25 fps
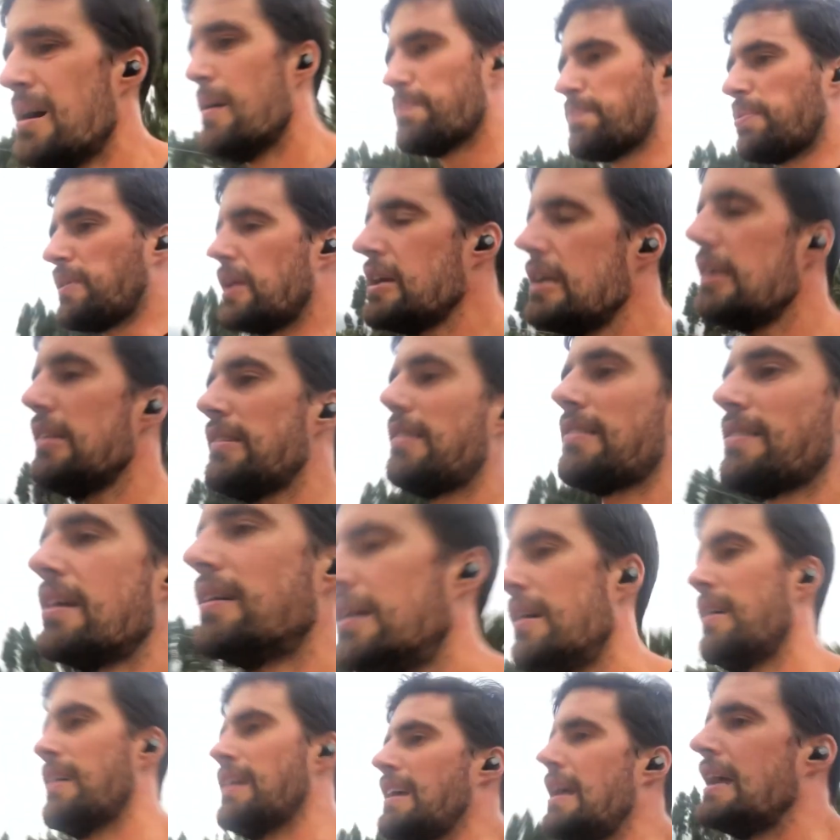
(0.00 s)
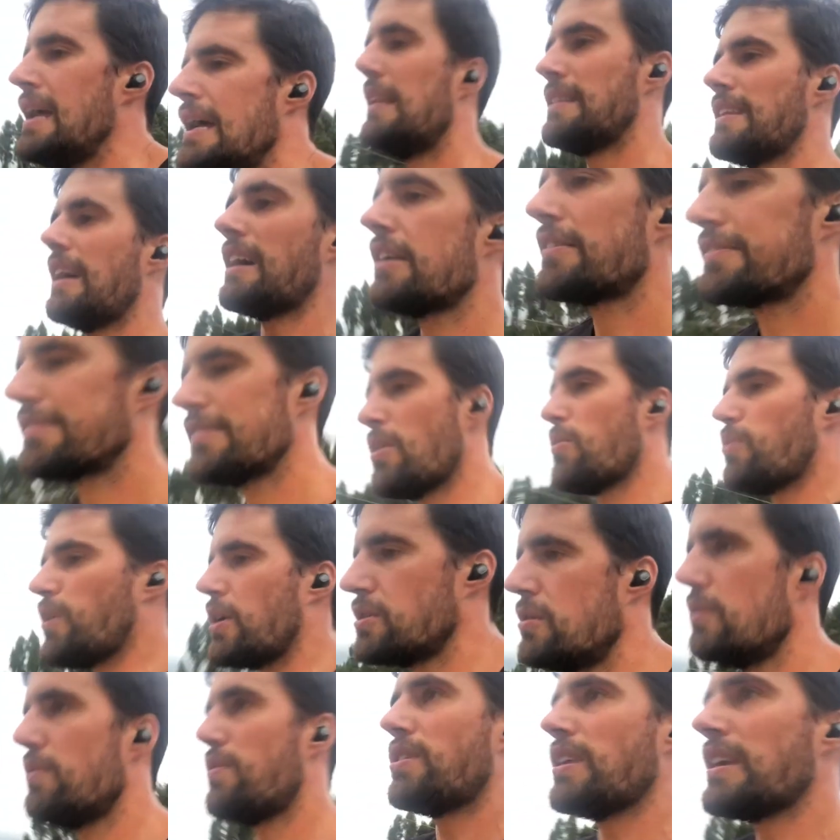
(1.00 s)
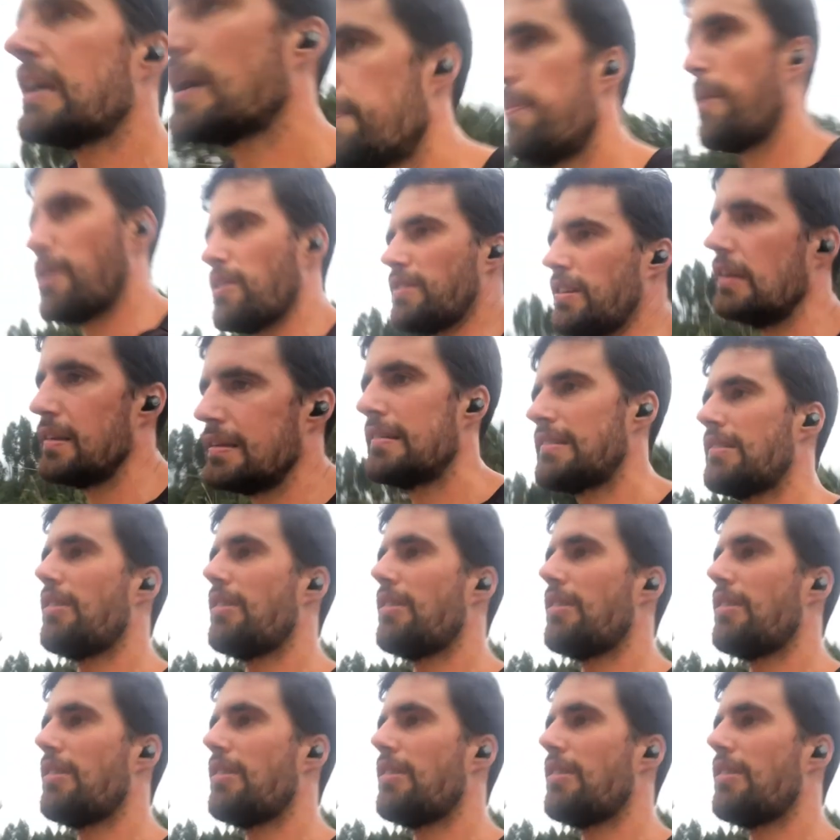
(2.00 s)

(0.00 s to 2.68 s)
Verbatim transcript: Please let us know what you think about this